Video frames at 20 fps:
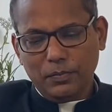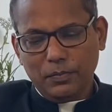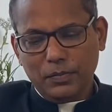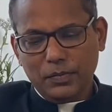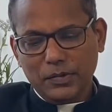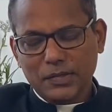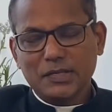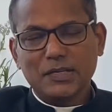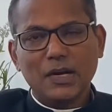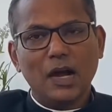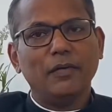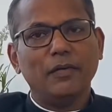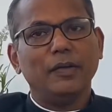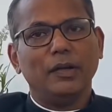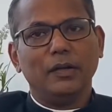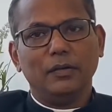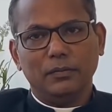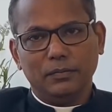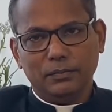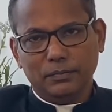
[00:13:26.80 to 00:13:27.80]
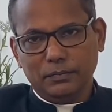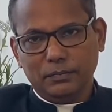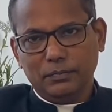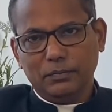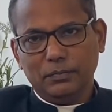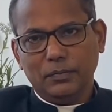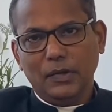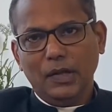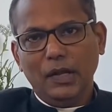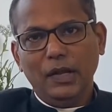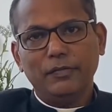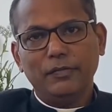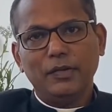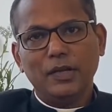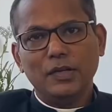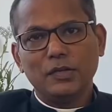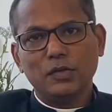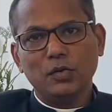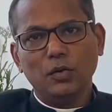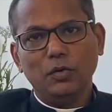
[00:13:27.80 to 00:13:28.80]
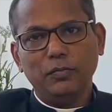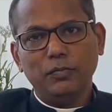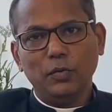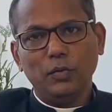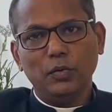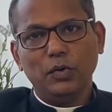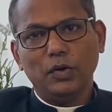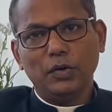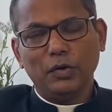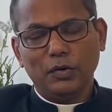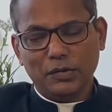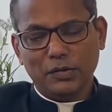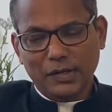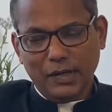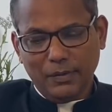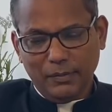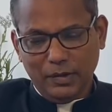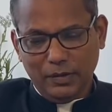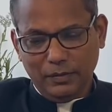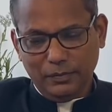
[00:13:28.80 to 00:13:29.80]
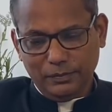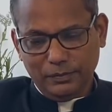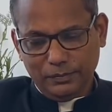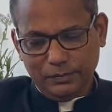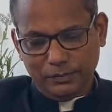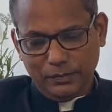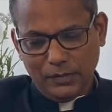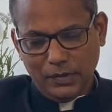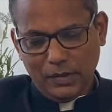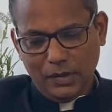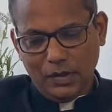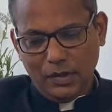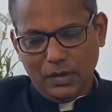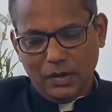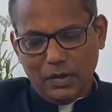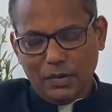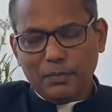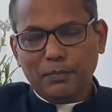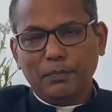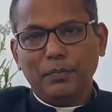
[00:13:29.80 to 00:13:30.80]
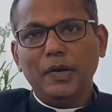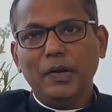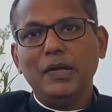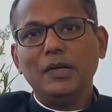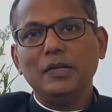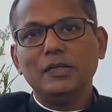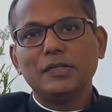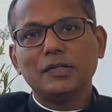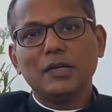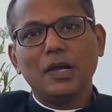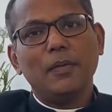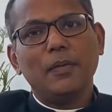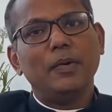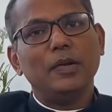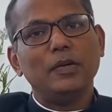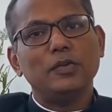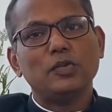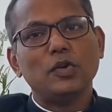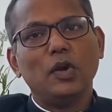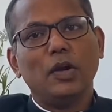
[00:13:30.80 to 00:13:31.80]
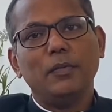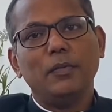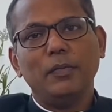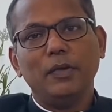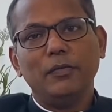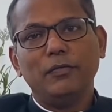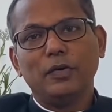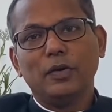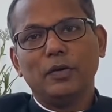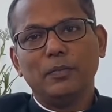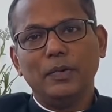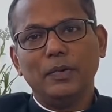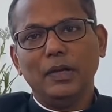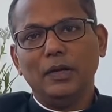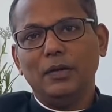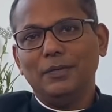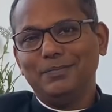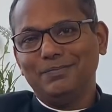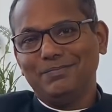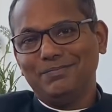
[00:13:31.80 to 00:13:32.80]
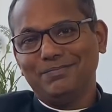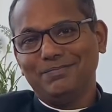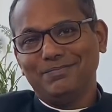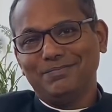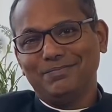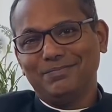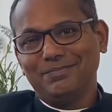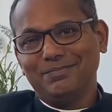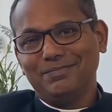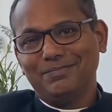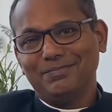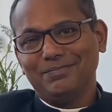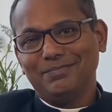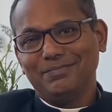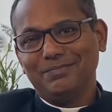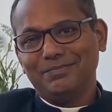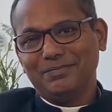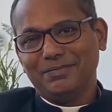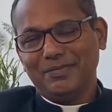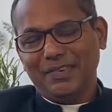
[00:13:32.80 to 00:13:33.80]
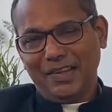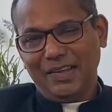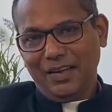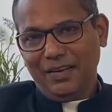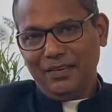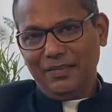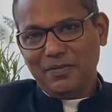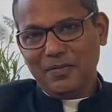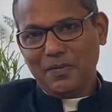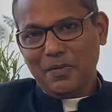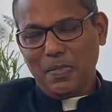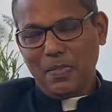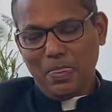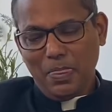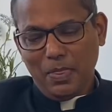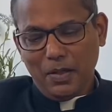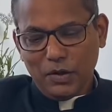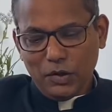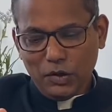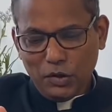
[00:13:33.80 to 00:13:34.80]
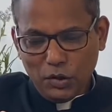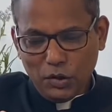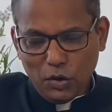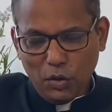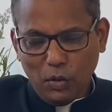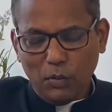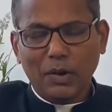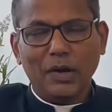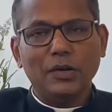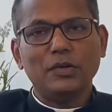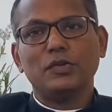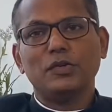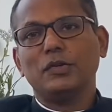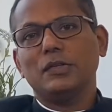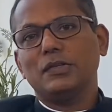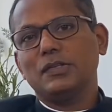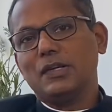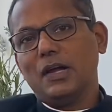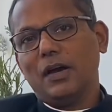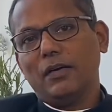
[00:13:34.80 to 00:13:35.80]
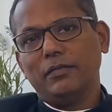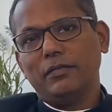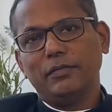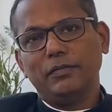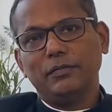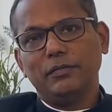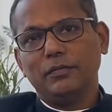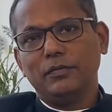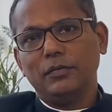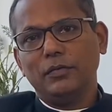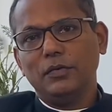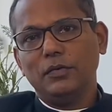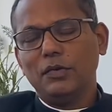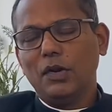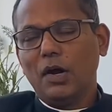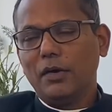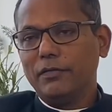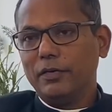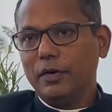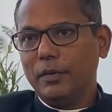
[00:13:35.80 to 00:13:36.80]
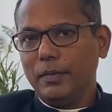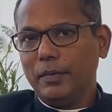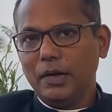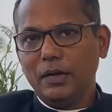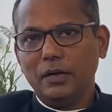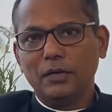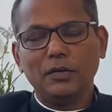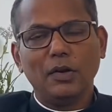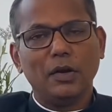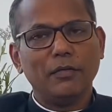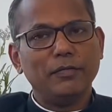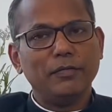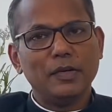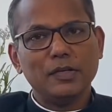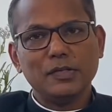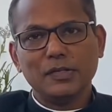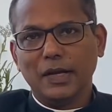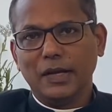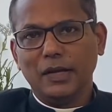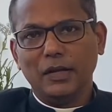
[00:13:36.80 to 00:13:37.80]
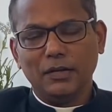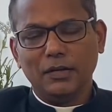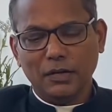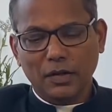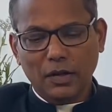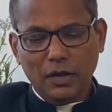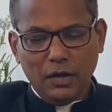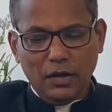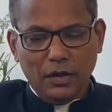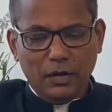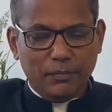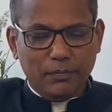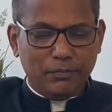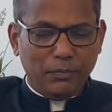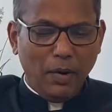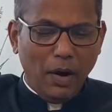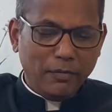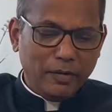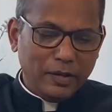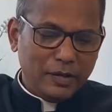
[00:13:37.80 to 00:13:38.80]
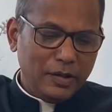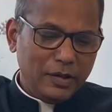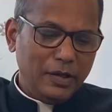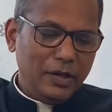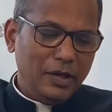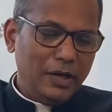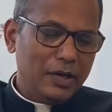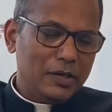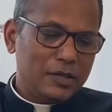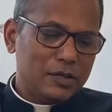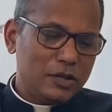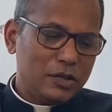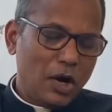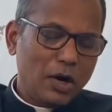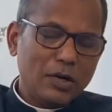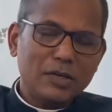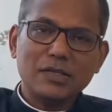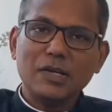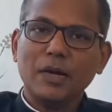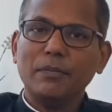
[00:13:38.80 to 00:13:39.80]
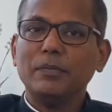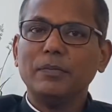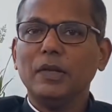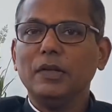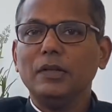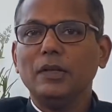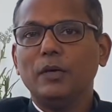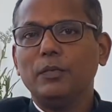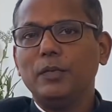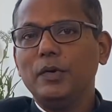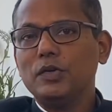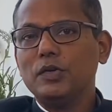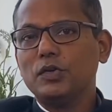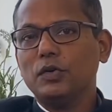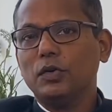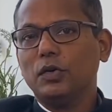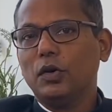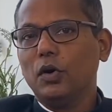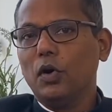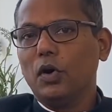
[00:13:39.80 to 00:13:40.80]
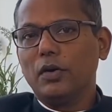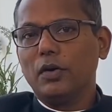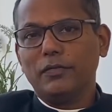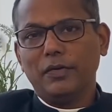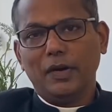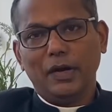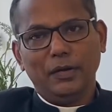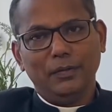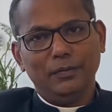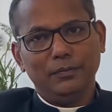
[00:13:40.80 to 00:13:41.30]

starving, if there's no food on your table, please come and join me for a meal. Yeah? No one should starve. Not for a minute, not for a second. Poverty is not something that we should glorify.